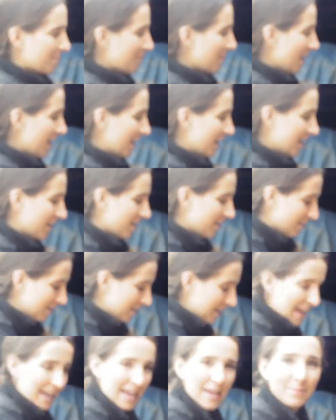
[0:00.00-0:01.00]
my
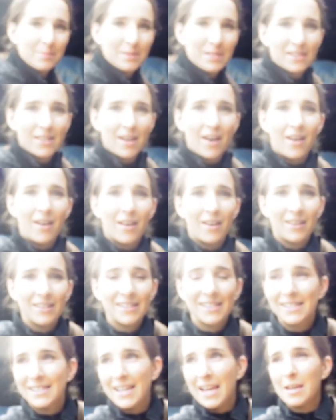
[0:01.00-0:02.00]
hipster
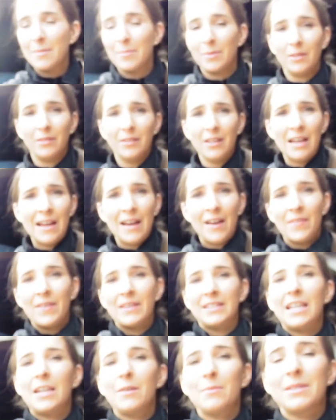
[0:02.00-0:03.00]
stable.
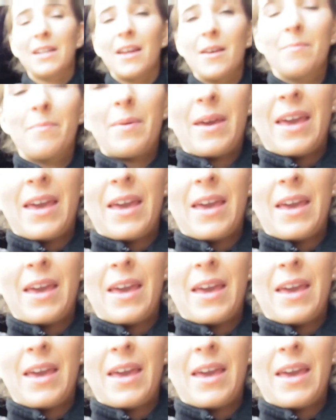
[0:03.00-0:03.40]
They said it was like